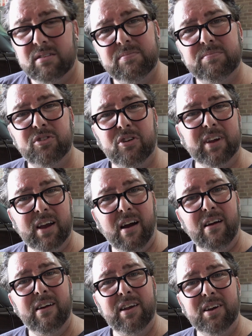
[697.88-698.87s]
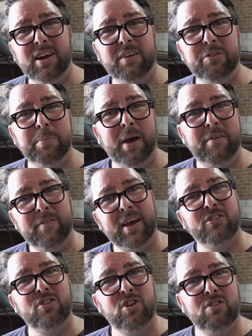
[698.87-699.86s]
Sorry, Cara, you're going to have to pay
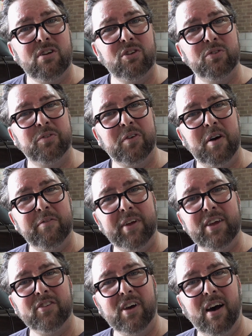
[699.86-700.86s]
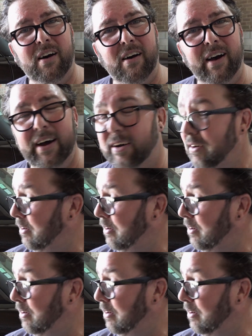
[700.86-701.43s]
€1,000 for 5 days car hire.